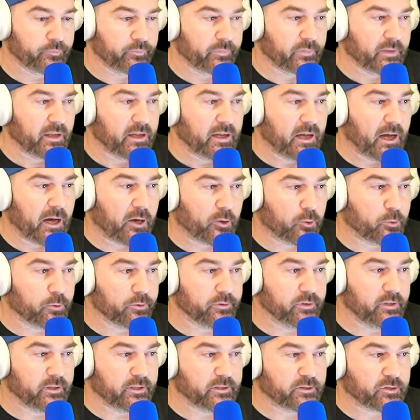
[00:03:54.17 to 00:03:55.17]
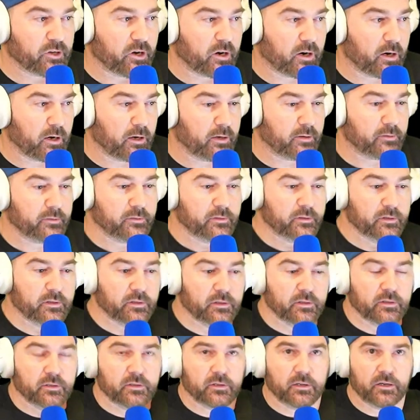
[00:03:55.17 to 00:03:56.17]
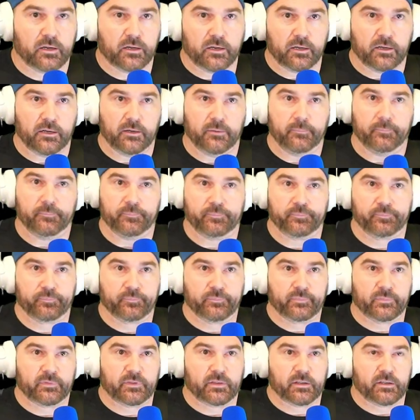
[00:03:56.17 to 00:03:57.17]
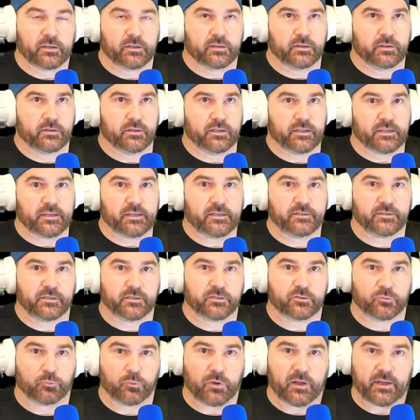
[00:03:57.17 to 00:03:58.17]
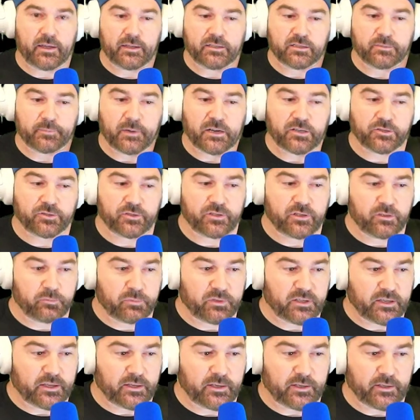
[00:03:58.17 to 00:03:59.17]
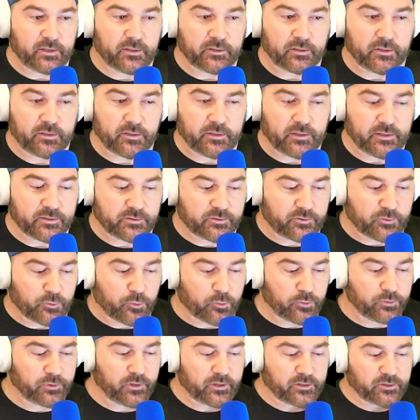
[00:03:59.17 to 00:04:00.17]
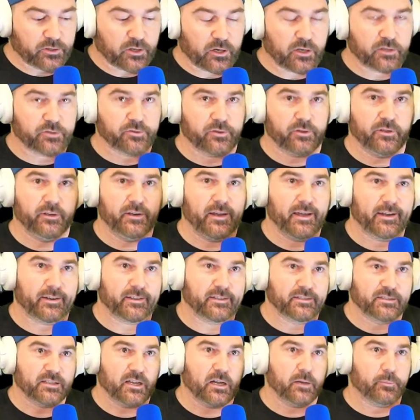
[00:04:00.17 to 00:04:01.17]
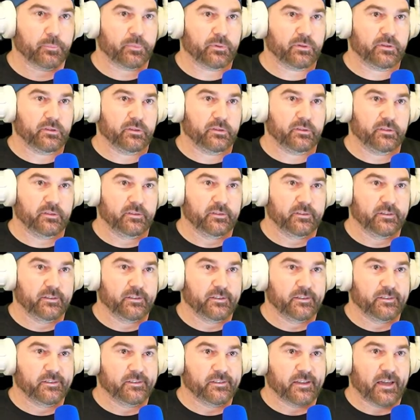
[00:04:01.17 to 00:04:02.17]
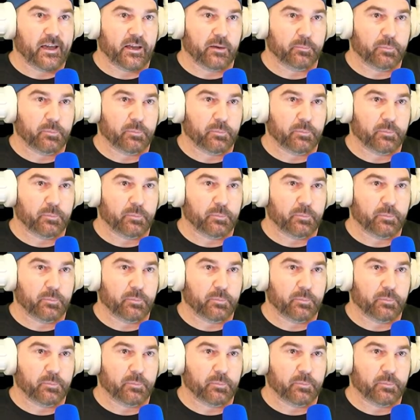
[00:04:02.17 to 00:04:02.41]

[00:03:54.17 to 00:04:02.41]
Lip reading: How to hold the guitar. The easiest way, especially in the beginning, is to hold the guitar so the neck is up at about a